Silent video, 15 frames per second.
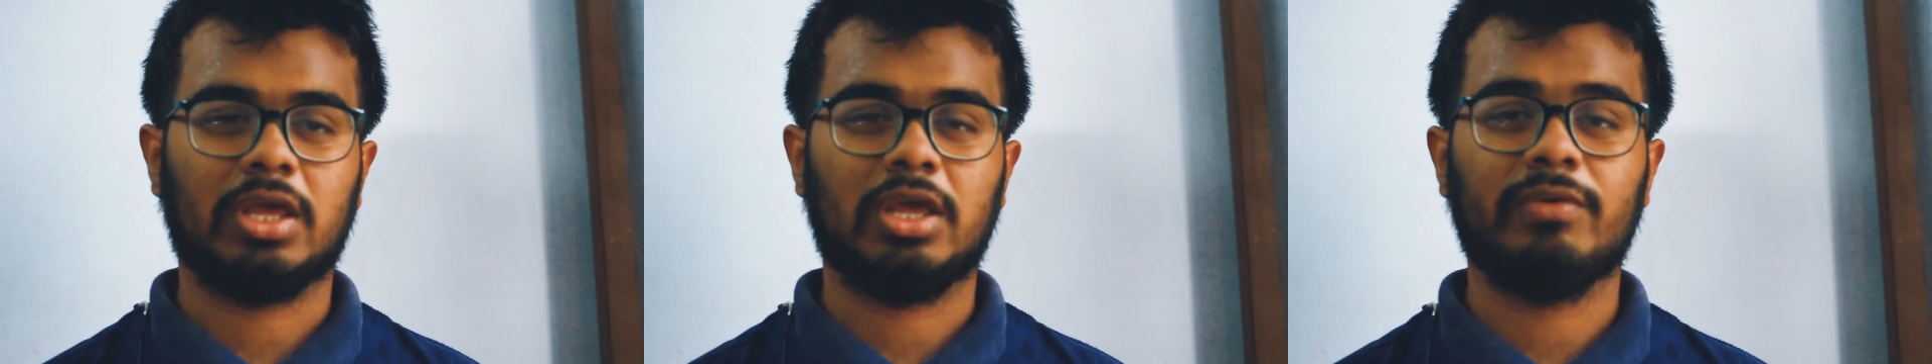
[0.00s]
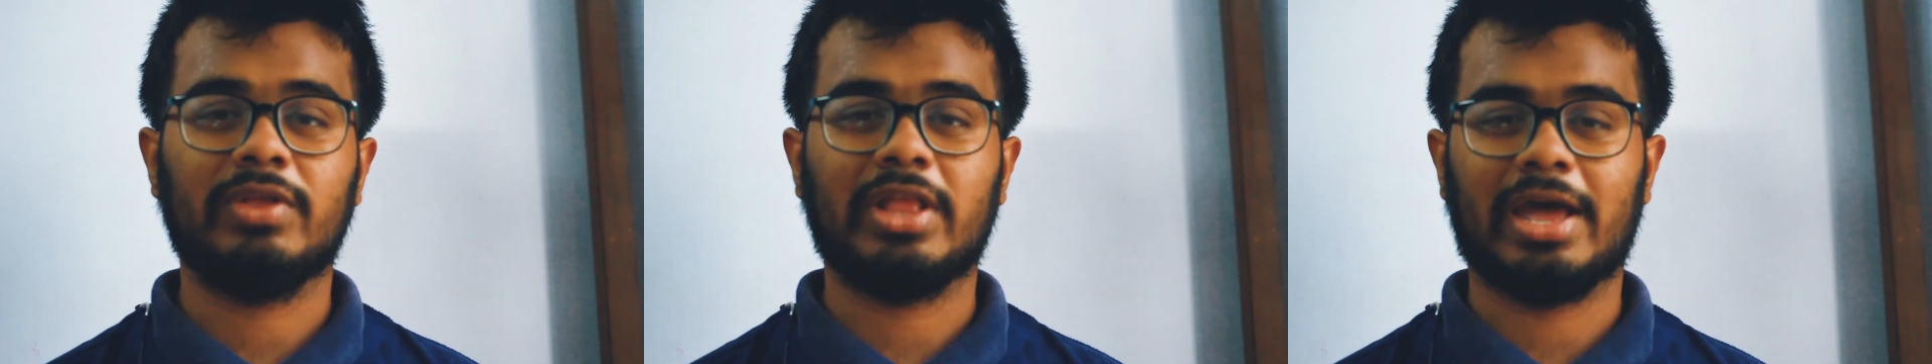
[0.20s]

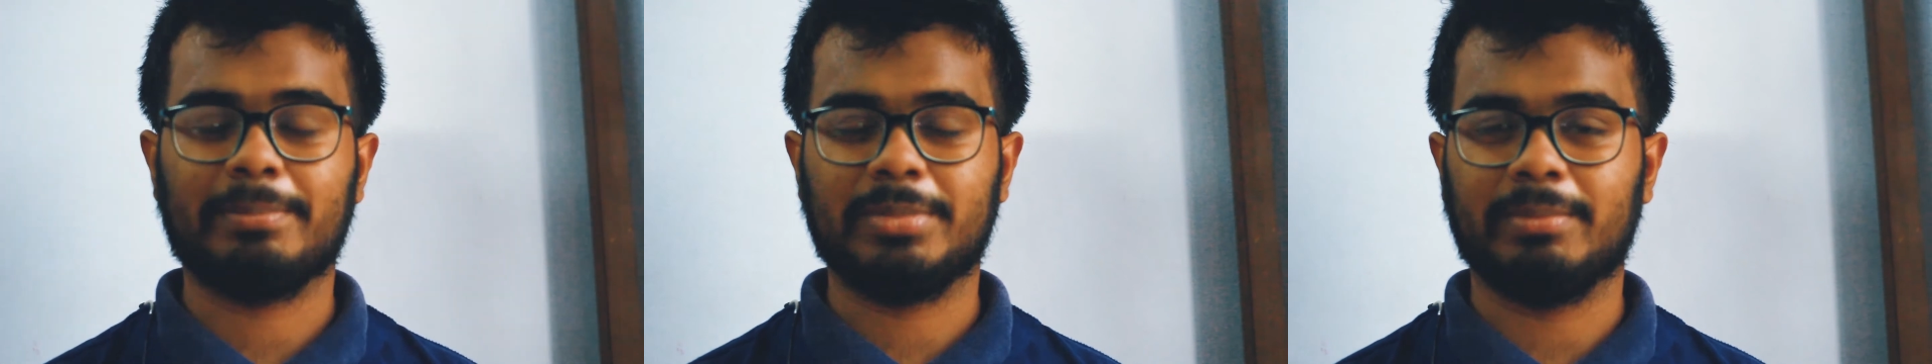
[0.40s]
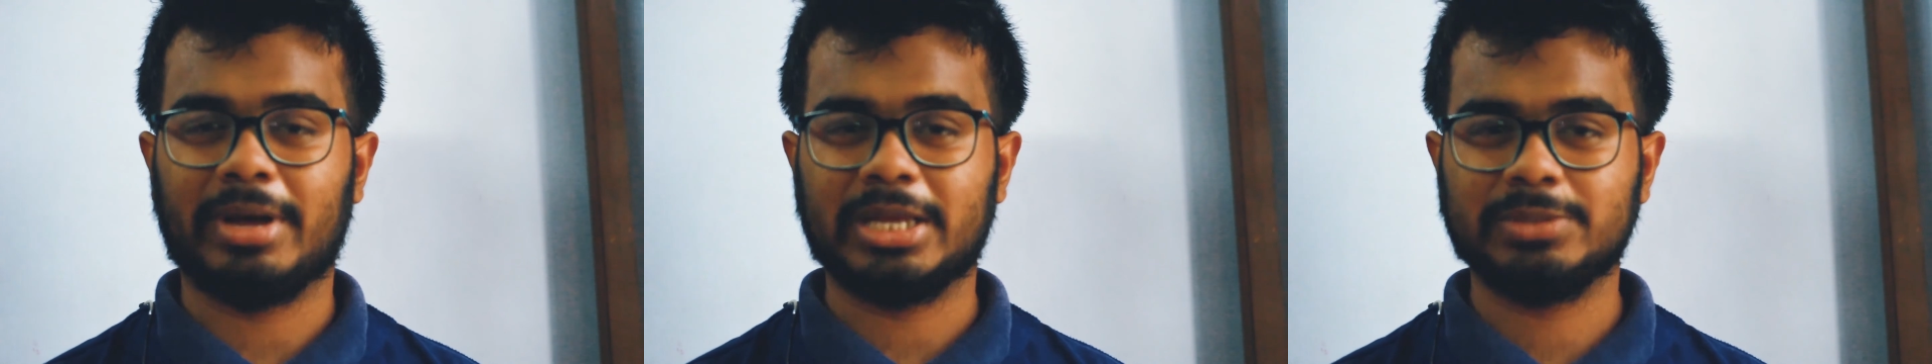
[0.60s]
you will
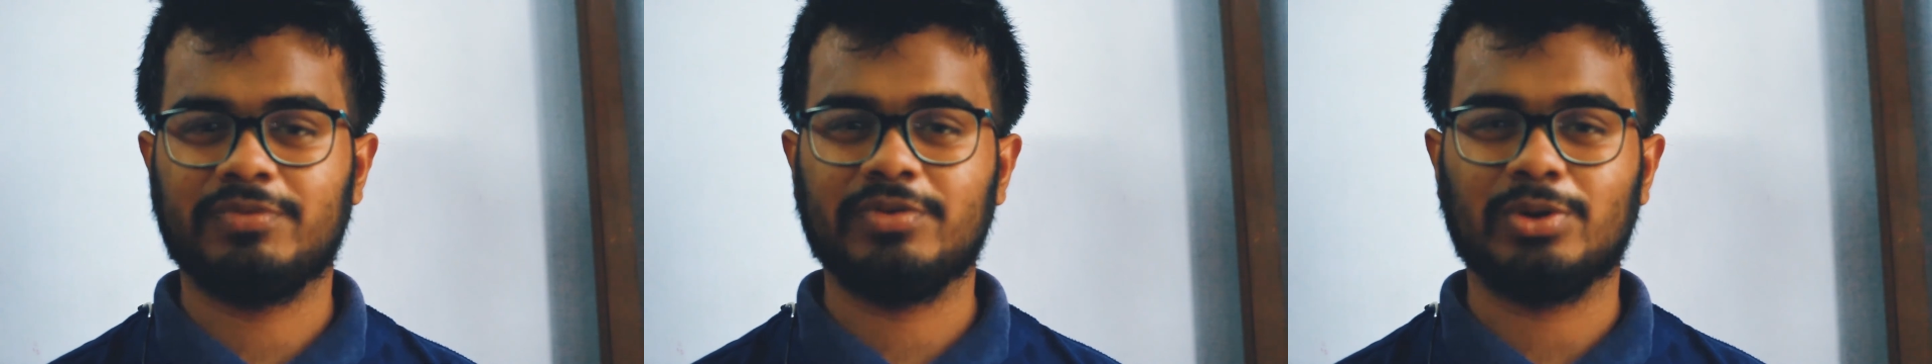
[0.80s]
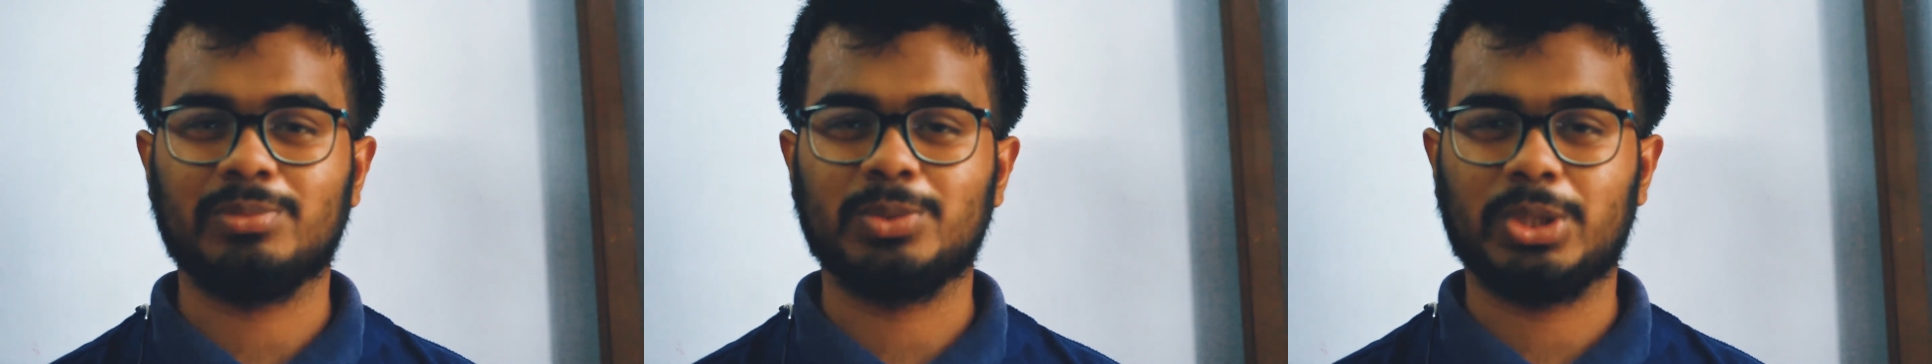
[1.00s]
have the much
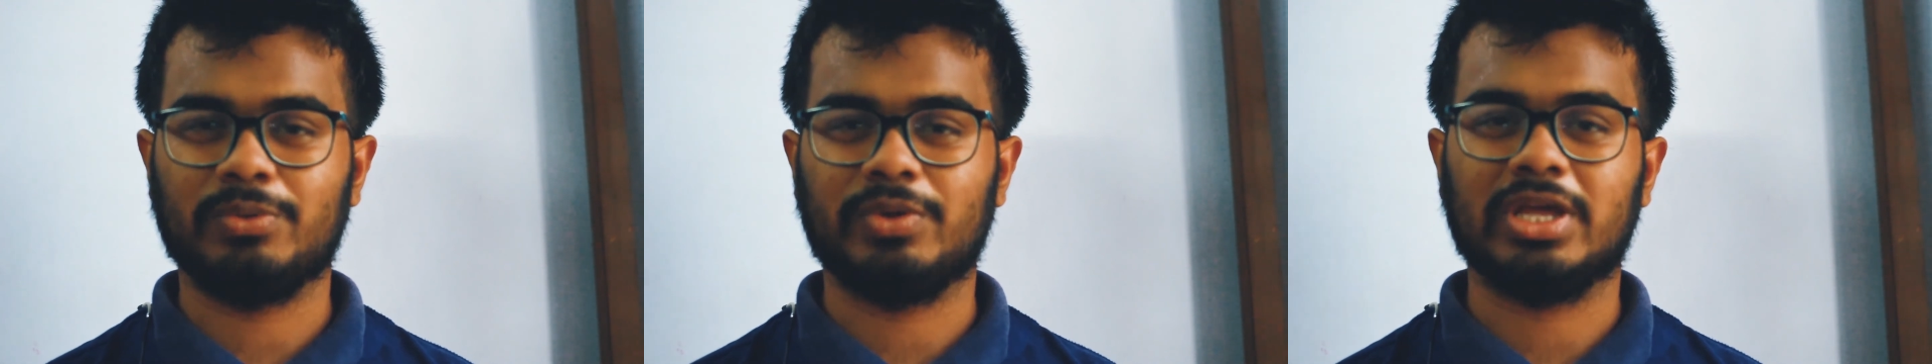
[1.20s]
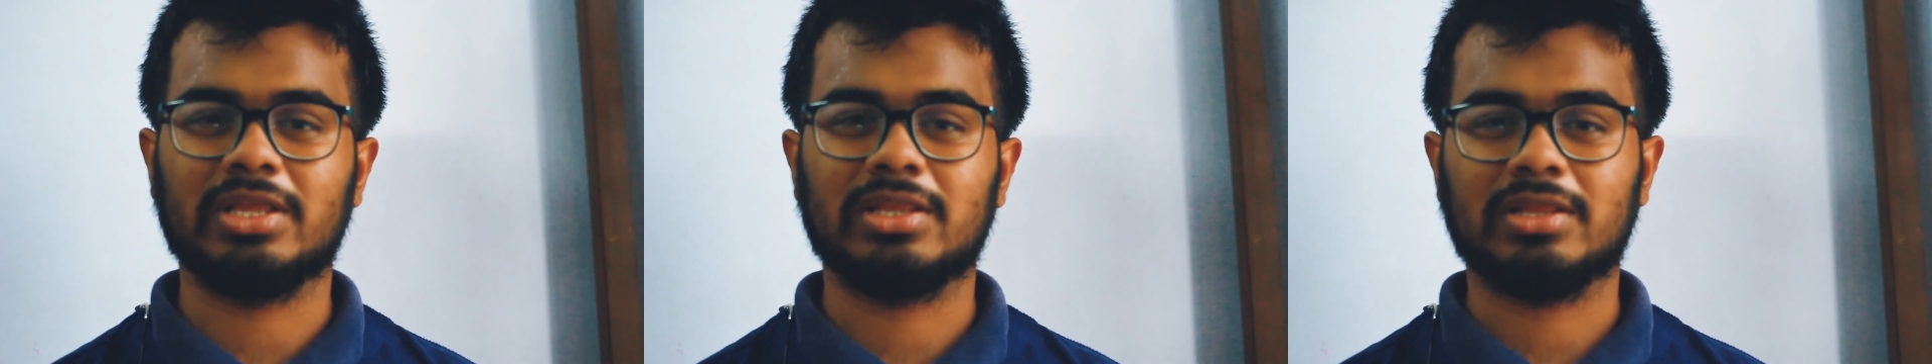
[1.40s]
freedom
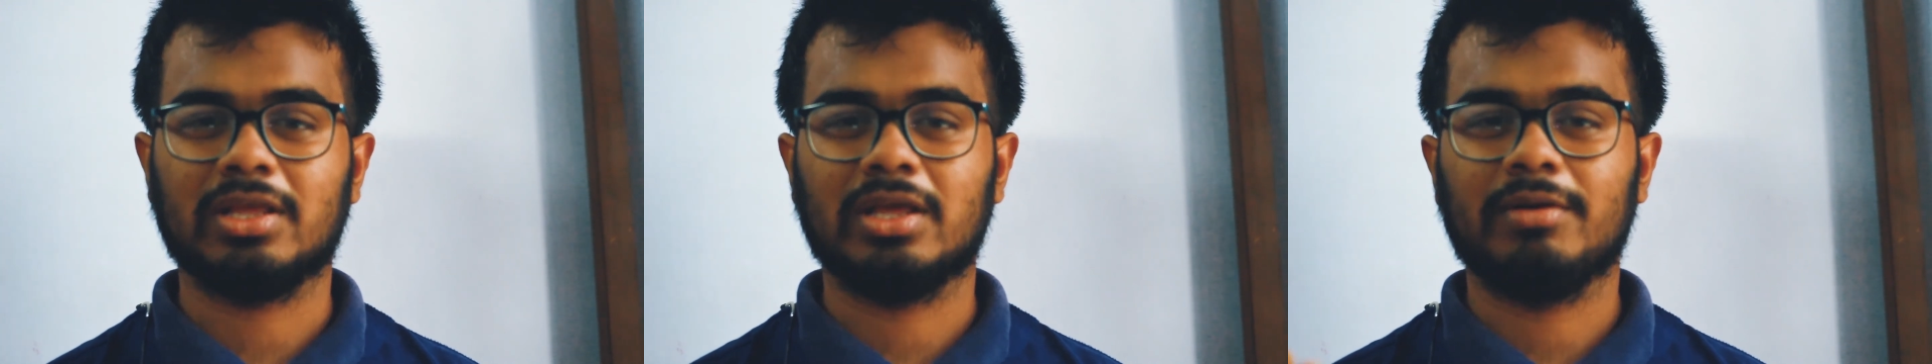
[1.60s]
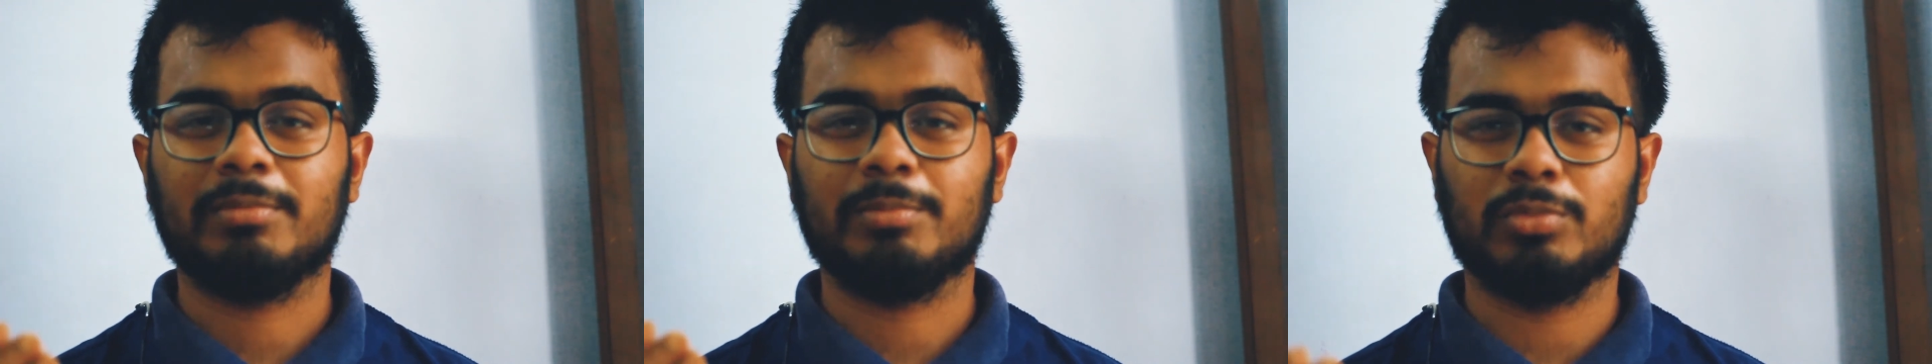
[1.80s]
during
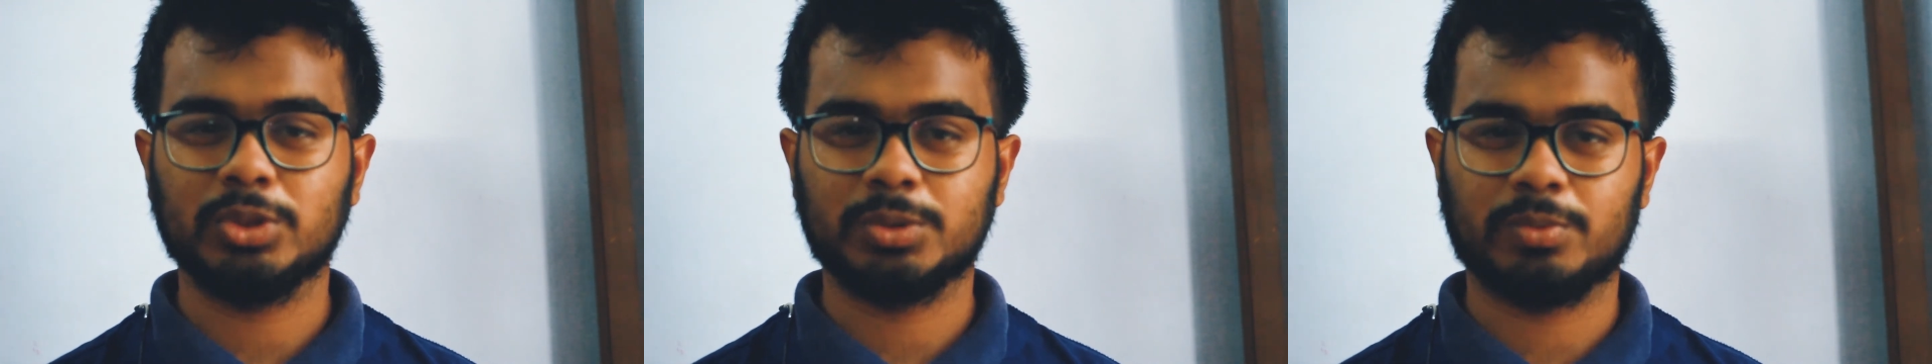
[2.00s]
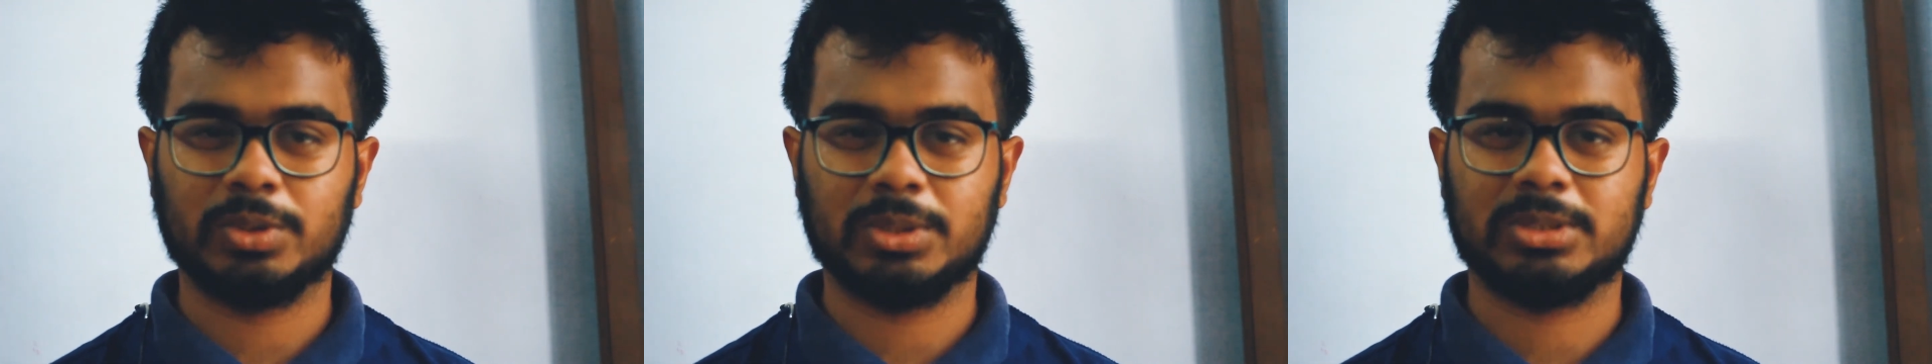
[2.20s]

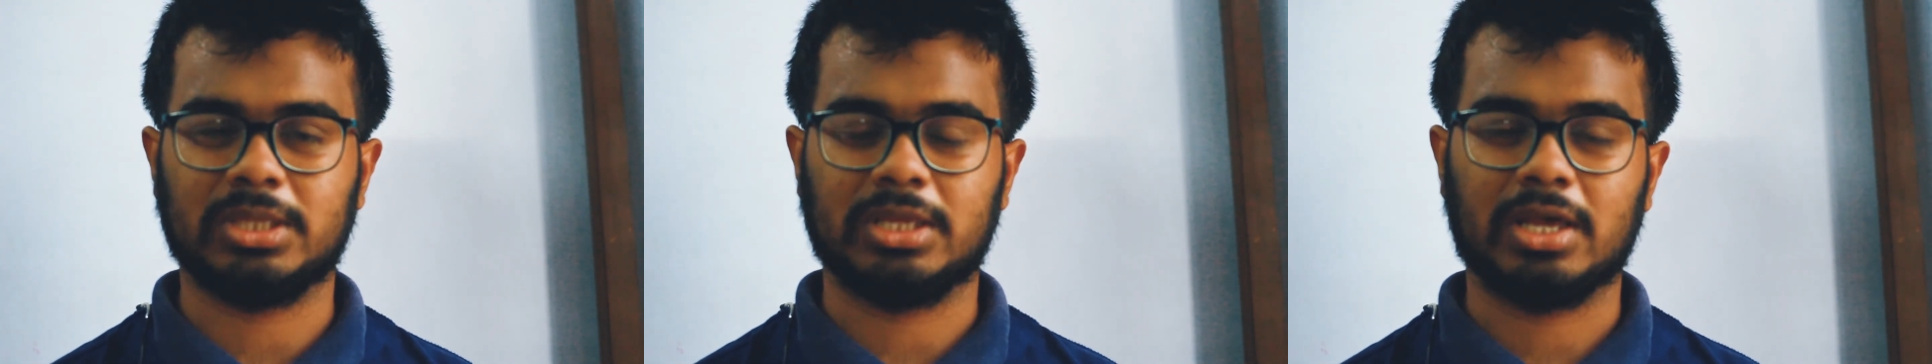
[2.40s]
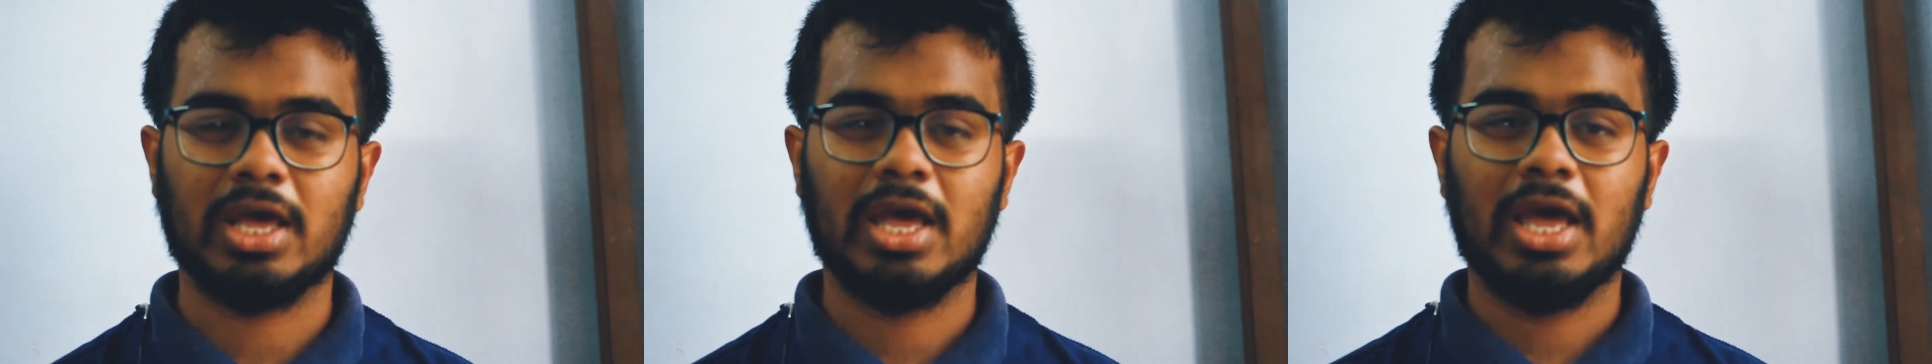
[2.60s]

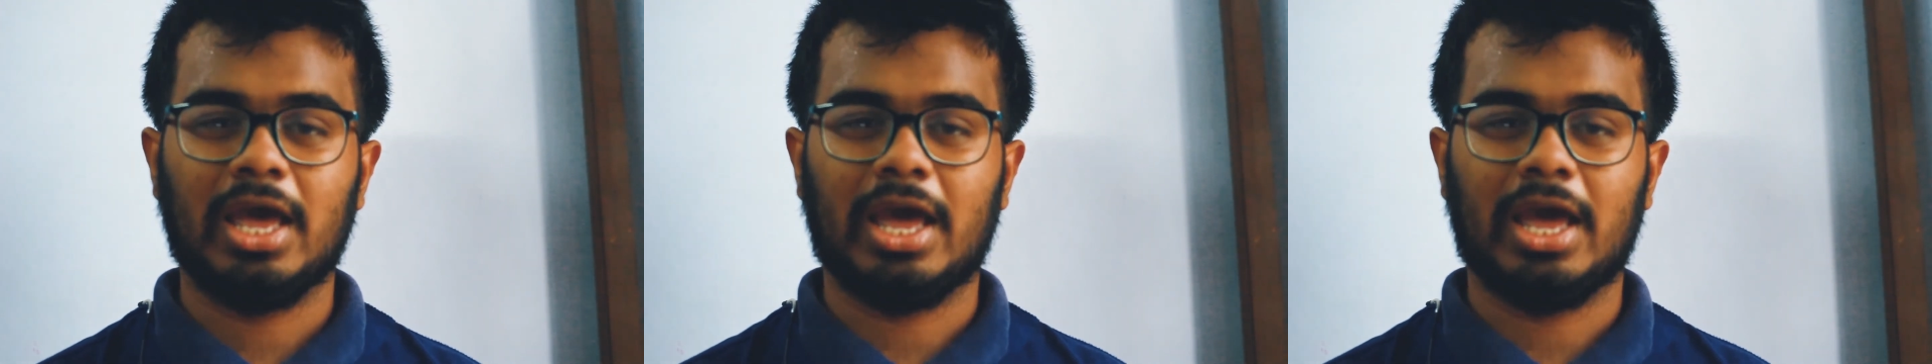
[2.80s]
post-processing.